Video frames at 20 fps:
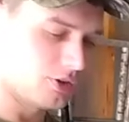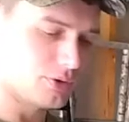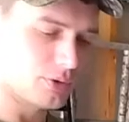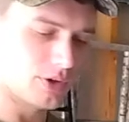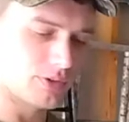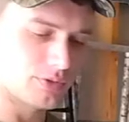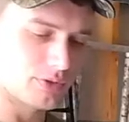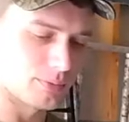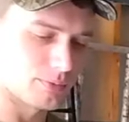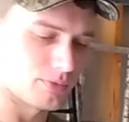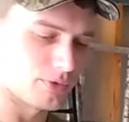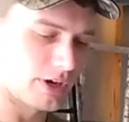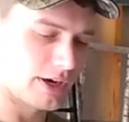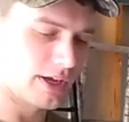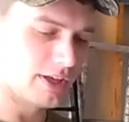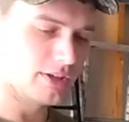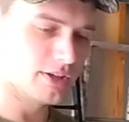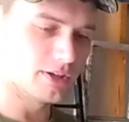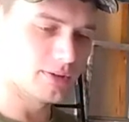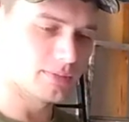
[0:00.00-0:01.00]
also have some
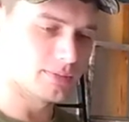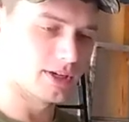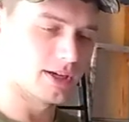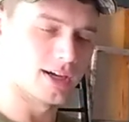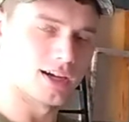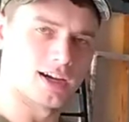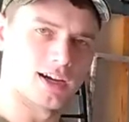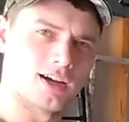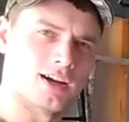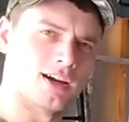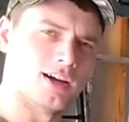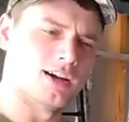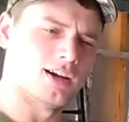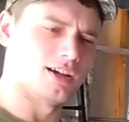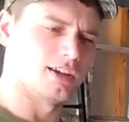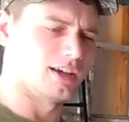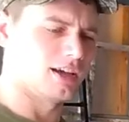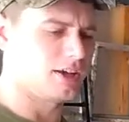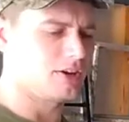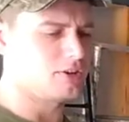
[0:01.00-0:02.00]
random,
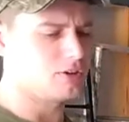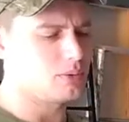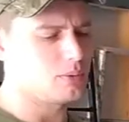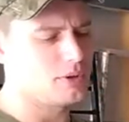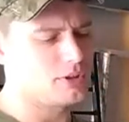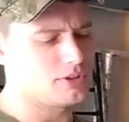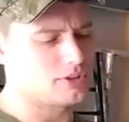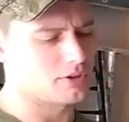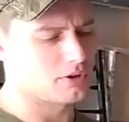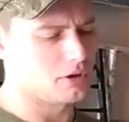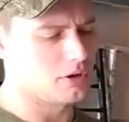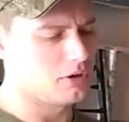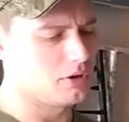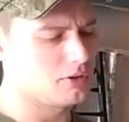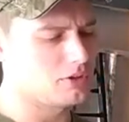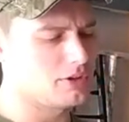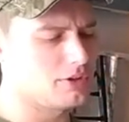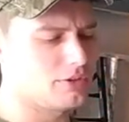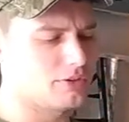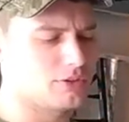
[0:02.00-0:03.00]
I don't know what to call
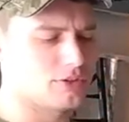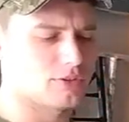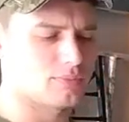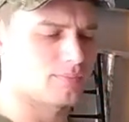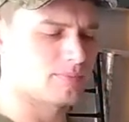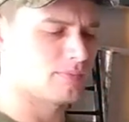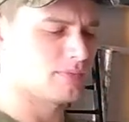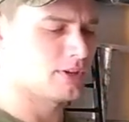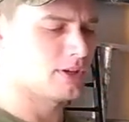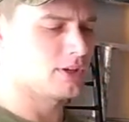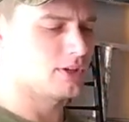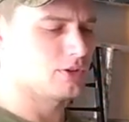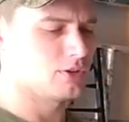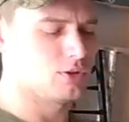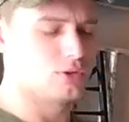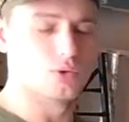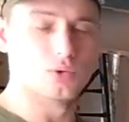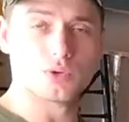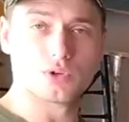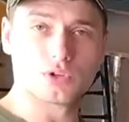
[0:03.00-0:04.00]
these, just
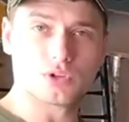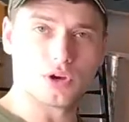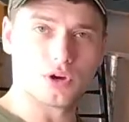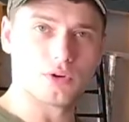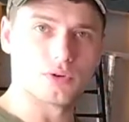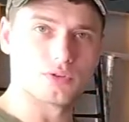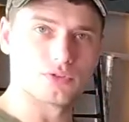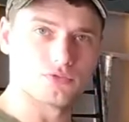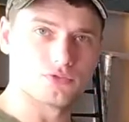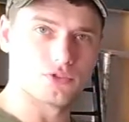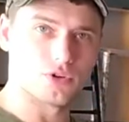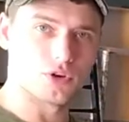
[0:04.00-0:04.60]
two-tone